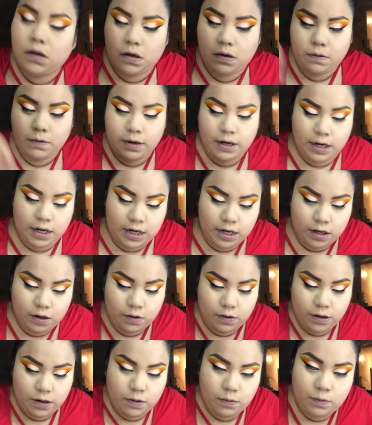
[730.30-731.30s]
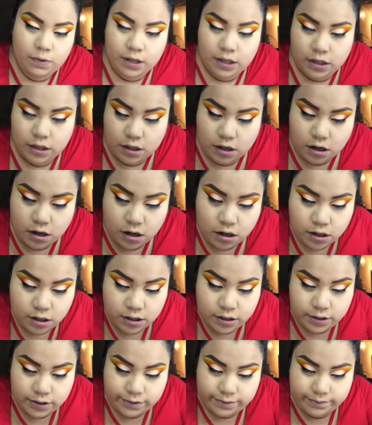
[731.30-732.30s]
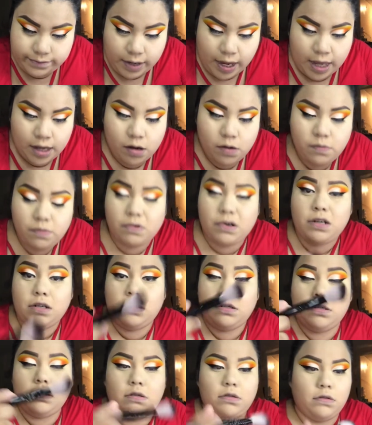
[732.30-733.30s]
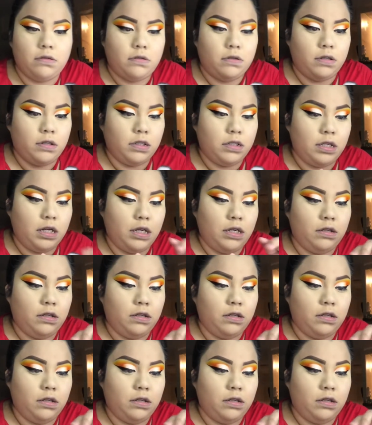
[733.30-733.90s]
we're gonna go in with our angle brush, you could say.